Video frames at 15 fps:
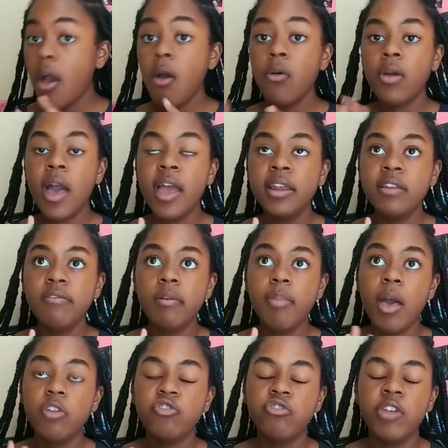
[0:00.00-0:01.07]
Oh, kind of
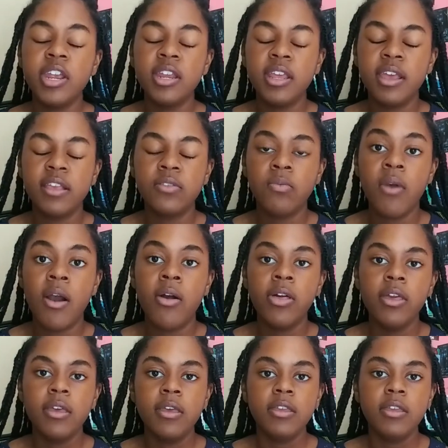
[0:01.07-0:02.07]
about training as well.